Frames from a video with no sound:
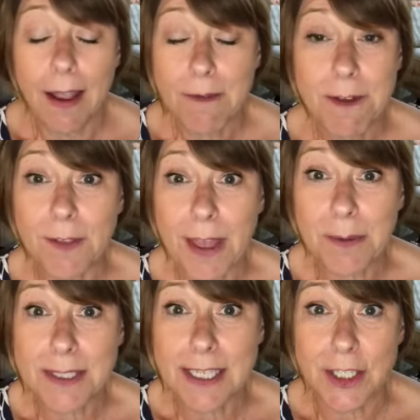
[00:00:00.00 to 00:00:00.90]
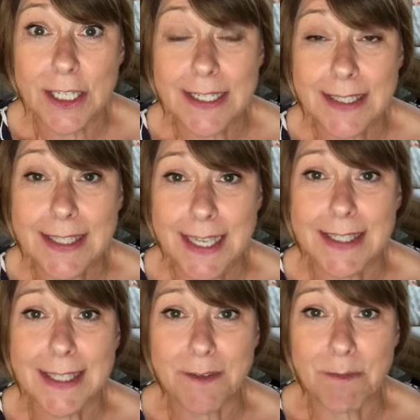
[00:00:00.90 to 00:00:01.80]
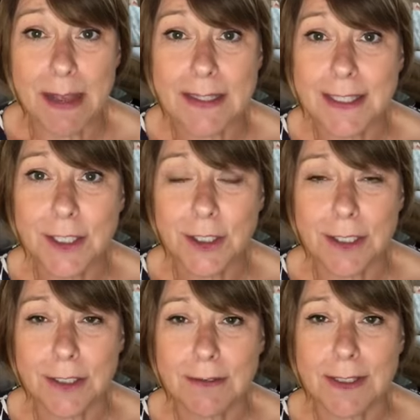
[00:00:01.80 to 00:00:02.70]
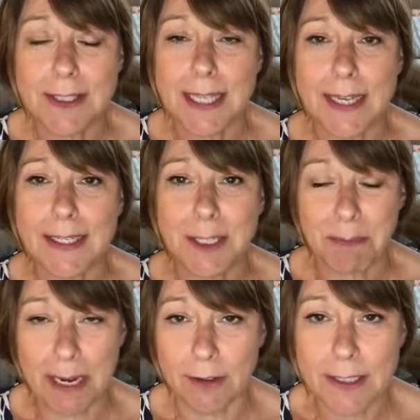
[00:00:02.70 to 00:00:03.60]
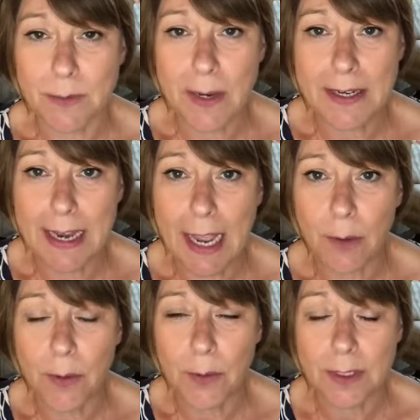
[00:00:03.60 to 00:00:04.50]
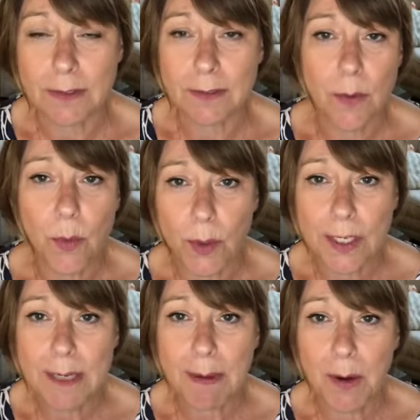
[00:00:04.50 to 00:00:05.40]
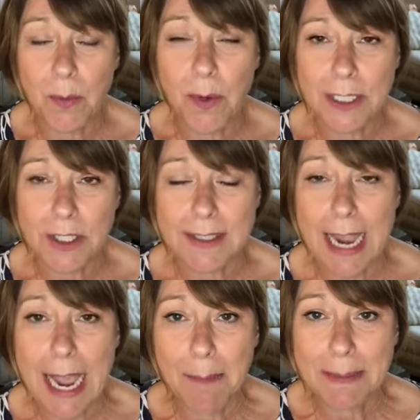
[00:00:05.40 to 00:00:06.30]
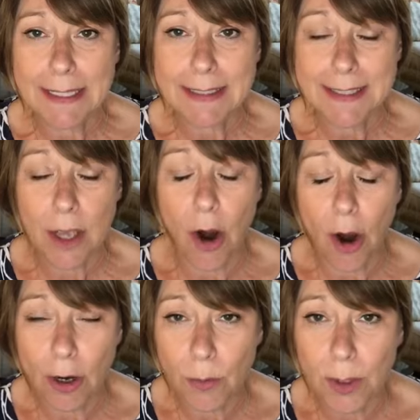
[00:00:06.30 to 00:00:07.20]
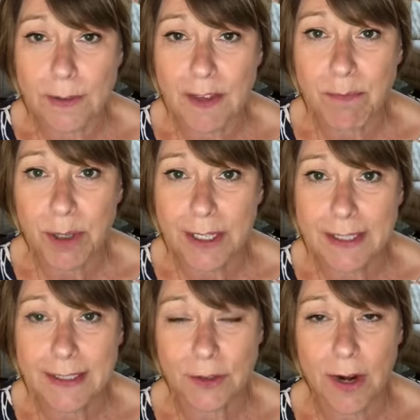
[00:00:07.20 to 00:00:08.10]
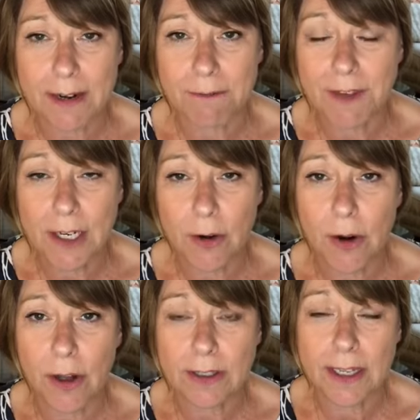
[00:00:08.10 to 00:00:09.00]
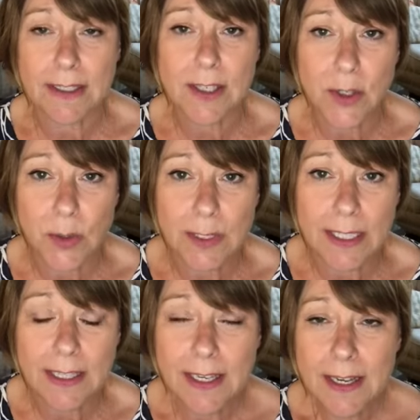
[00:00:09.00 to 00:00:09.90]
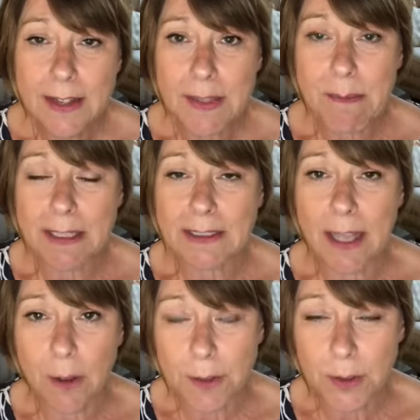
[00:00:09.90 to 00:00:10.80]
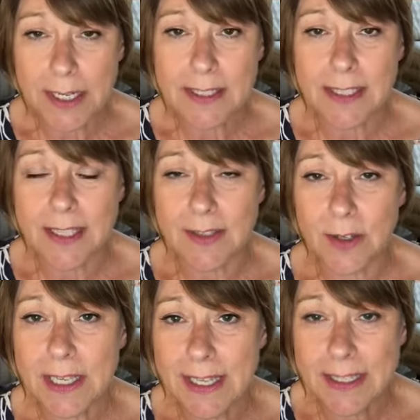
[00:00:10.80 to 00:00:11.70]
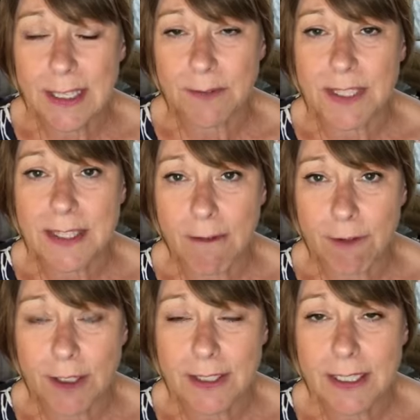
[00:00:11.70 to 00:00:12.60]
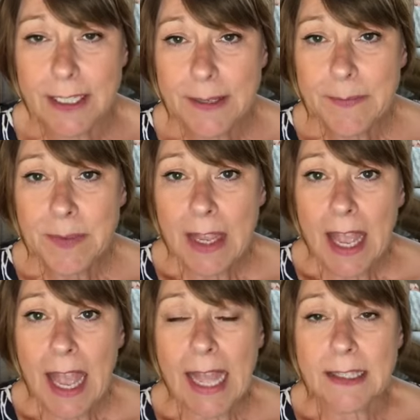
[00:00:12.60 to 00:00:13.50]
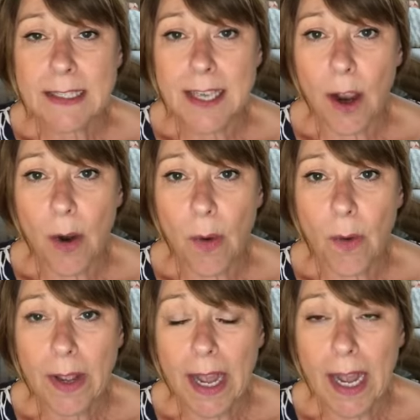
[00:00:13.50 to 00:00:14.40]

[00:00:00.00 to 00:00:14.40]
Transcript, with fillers: I felt that was such an insensitive message to send to parents right now who are worried about what just happened, the hard work they've put in to try to figure out online schooling, the mental health crises that their kids have suffered. And so